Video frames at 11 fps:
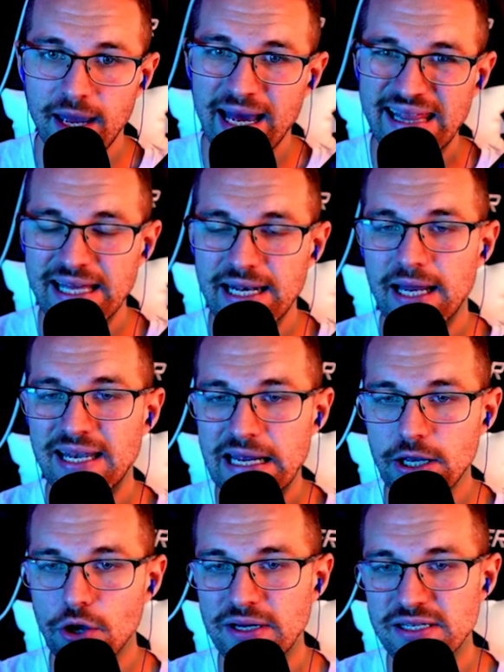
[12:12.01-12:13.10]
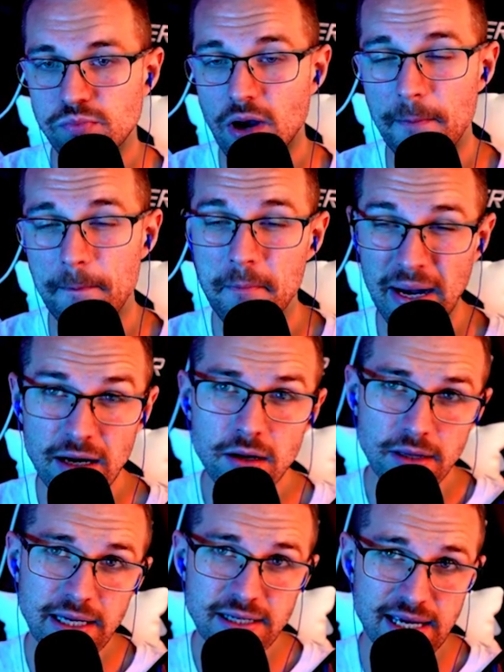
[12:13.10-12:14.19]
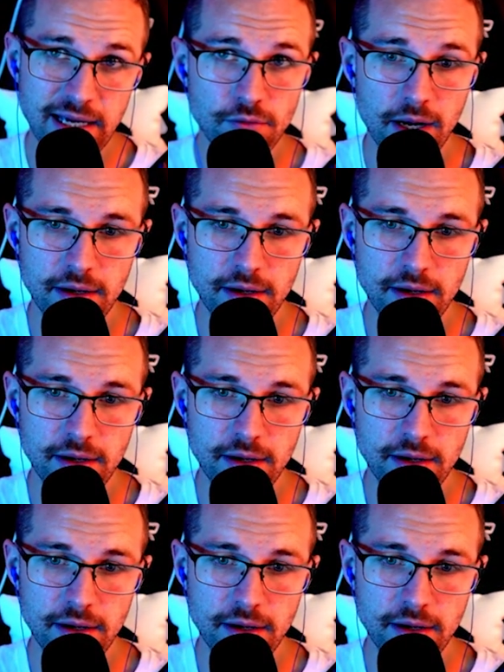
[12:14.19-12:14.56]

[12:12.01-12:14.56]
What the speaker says: And then Nico is primarily a tank